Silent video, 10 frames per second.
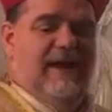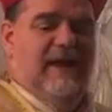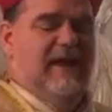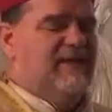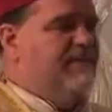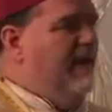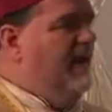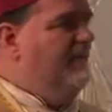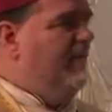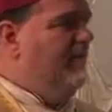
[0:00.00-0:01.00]
He has made
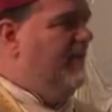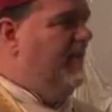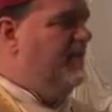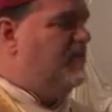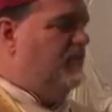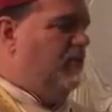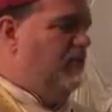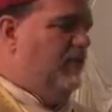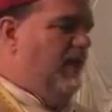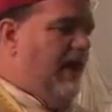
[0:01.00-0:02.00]
everything in this
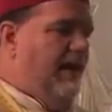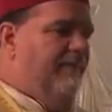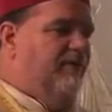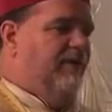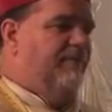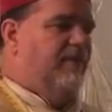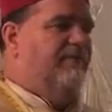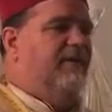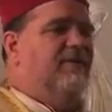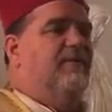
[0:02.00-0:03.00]
world absolutely
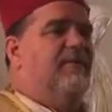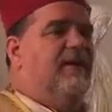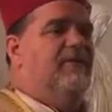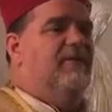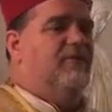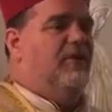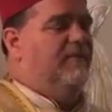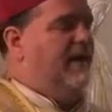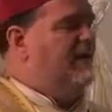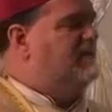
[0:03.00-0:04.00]
perfect. We read in the third
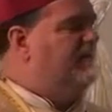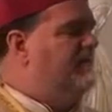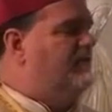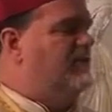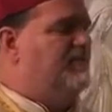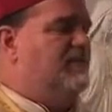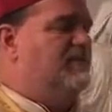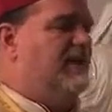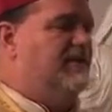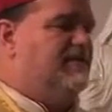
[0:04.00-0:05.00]
Mass of
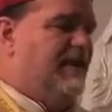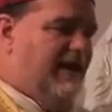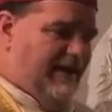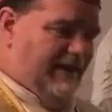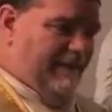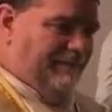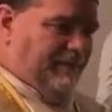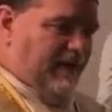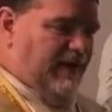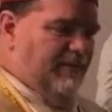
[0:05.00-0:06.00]
Christmas last night.
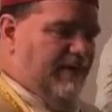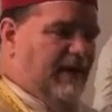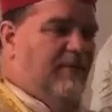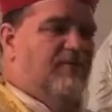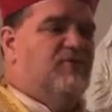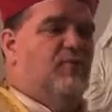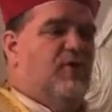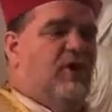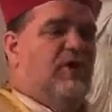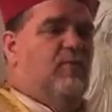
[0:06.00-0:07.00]
In the beginning was the
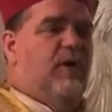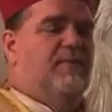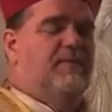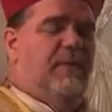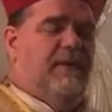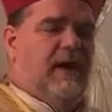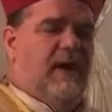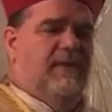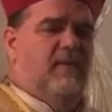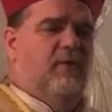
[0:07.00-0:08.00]
Word, the Word was
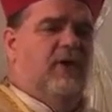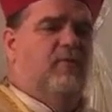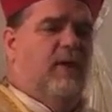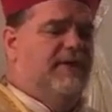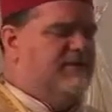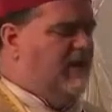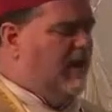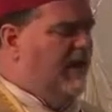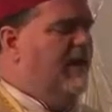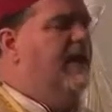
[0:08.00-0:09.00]
God, the Word was
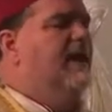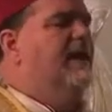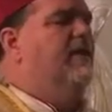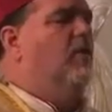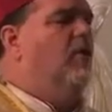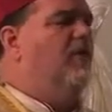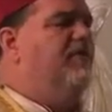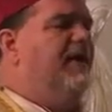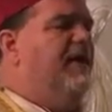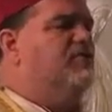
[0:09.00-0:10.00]
God, and all
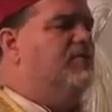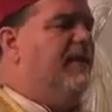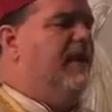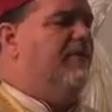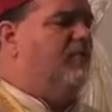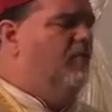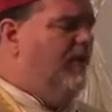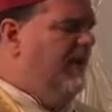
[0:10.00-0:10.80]
things were made through